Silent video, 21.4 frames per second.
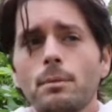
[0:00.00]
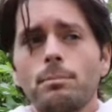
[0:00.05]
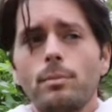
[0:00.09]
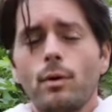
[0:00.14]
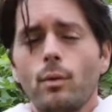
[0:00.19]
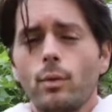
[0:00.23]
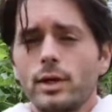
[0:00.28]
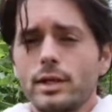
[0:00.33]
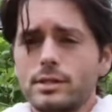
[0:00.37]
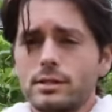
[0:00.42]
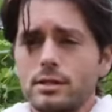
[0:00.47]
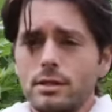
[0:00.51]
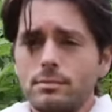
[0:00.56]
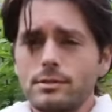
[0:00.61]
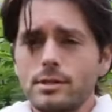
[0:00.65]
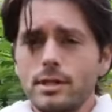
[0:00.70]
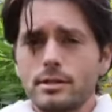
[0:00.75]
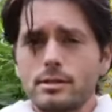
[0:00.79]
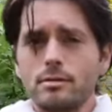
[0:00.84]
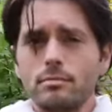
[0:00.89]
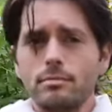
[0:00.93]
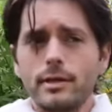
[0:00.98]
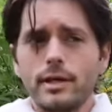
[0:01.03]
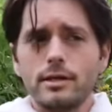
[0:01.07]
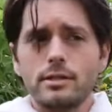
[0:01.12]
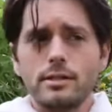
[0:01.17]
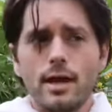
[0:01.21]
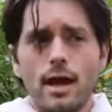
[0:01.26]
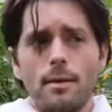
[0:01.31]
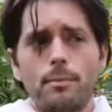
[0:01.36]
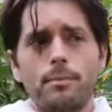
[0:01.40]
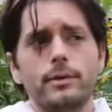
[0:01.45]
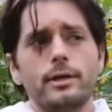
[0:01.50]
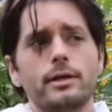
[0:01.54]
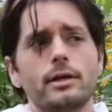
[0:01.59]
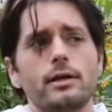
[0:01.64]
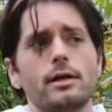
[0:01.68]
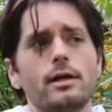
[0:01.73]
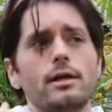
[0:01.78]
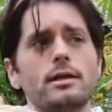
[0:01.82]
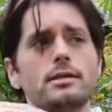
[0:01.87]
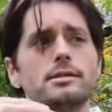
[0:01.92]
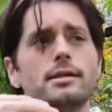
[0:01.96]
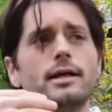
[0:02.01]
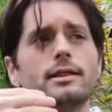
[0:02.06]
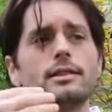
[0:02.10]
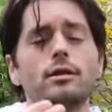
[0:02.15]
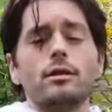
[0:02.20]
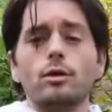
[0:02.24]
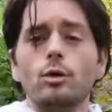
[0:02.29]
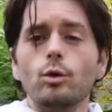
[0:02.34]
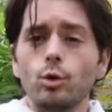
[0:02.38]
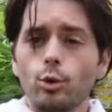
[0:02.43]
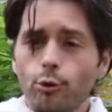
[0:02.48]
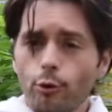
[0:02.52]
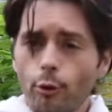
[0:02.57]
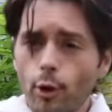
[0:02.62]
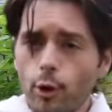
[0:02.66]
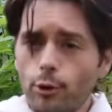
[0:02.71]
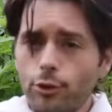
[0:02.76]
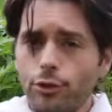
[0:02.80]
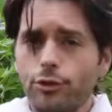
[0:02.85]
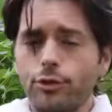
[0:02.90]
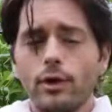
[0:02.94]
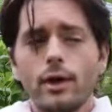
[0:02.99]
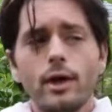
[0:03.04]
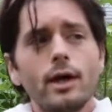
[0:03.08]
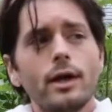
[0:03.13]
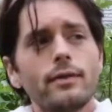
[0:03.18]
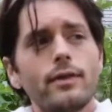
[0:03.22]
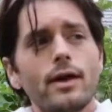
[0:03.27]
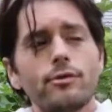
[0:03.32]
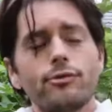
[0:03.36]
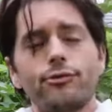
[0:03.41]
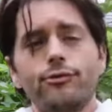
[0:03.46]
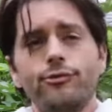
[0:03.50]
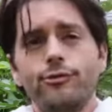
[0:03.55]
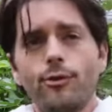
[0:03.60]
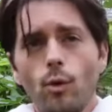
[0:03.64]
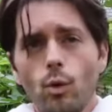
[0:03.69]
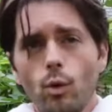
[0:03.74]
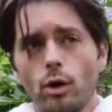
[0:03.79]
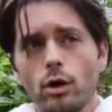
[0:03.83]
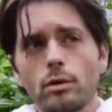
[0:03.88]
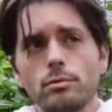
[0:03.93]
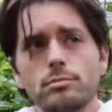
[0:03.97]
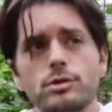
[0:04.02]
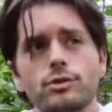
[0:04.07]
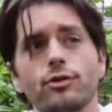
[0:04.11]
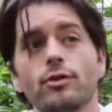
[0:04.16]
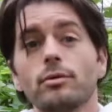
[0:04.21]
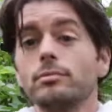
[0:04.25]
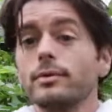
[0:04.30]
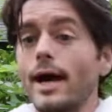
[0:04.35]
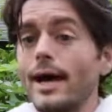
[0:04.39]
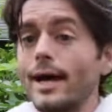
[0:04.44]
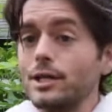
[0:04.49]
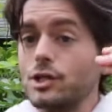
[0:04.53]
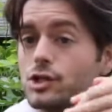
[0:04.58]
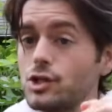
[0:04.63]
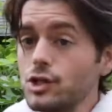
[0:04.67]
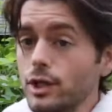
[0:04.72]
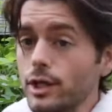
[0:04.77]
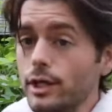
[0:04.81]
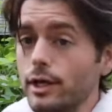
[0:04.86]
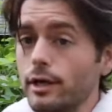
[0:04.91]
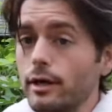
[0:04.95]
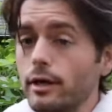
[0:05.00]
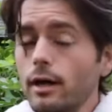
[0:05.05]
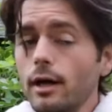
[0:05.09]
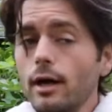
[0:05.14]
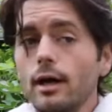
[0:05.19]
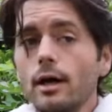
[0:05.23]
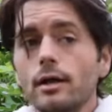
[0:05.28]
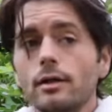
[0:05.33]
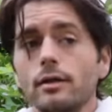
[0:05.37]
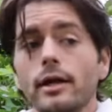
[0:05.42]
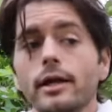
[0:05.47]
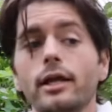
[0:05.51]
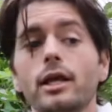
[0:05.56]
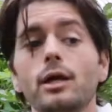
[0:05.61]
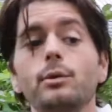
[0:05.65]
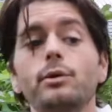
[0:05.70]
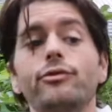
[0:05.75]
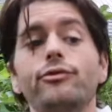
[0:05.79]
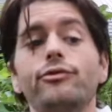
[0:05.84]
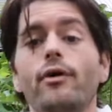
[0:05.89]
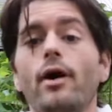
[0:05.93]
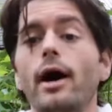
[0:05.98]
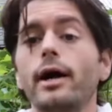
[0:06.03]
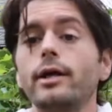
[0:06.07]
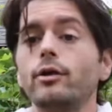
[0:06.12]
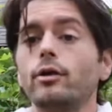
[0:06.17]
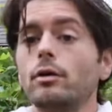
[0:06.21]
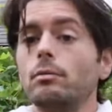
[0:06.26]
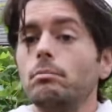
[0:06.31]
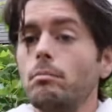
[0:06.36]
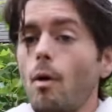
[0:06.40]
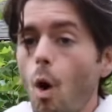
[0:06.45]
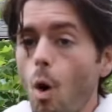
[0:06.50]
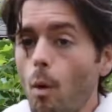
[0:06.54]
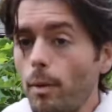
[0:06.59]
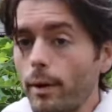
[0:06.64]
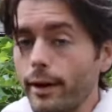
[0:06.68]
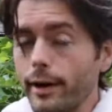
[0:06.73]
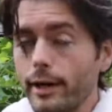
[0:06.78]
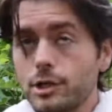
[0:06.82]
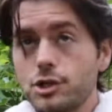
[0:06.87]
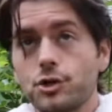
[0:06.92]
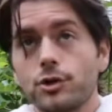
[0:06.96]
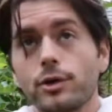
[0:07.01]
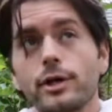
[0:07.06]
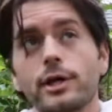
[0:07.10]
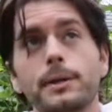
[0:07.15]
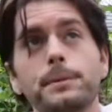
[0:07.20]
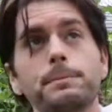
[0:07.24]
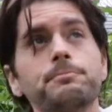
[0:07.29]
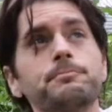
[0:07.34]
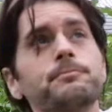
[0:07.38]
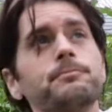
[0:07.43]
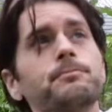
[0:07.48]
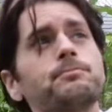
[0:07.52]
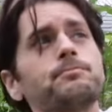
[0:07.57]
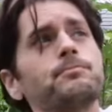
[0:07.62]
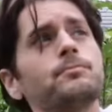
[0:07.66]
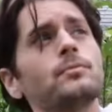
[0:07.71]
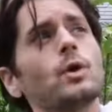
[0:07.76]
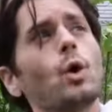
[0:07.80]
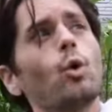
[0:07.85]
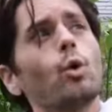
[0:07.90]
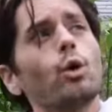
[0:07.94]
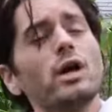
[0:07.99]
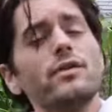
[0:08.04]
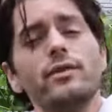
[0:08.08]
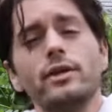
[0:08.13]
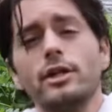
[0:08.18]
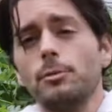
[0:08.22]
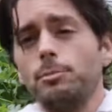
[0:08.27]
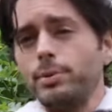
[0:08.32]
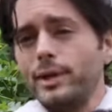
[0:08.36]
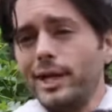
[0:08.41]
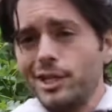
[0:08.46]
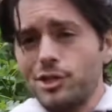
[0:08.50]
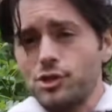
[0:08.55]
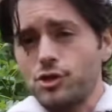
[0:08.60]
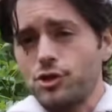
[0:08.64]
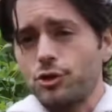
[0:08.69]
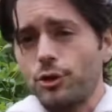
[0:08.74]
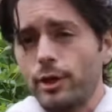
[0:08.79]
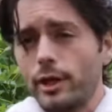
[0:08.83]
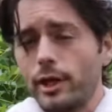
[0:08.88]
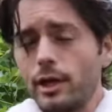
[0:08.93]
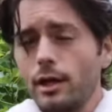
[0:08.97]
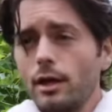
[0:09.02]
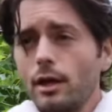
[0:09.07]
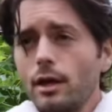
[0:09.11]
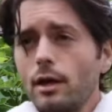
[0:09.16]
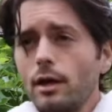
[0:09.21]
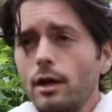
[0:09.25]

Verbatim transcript: But what it seems like to me is happening is that the new growth that forms from last year, like you would find on a mulberry tree or even a peach tree.